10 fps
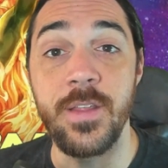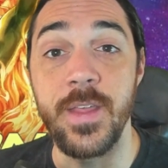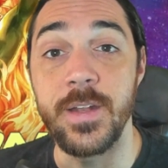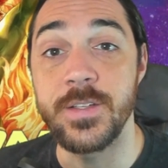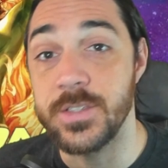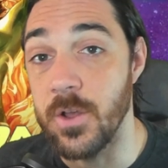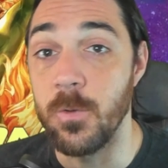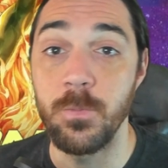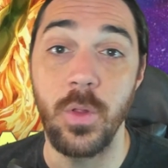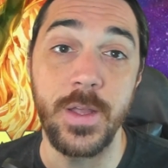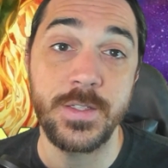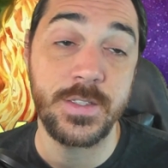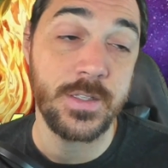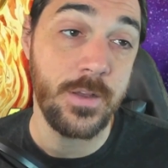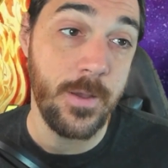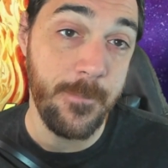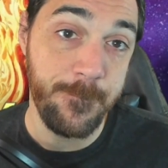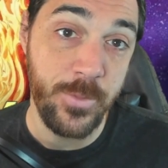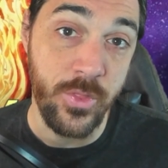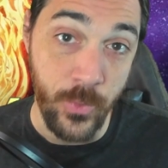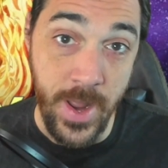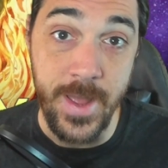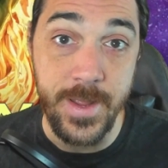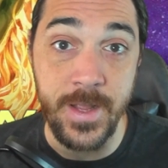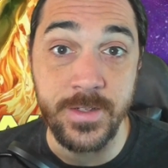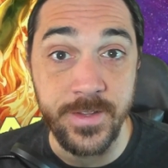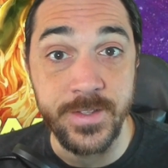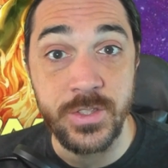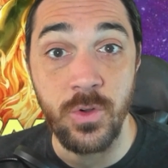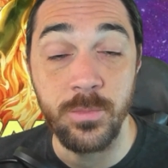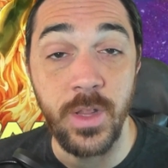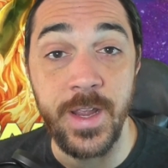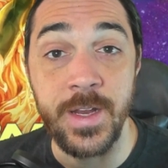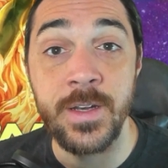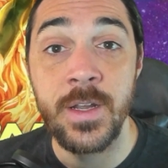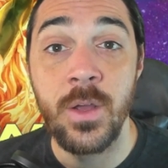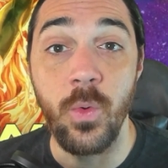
and then stone plus threat into the storm lane,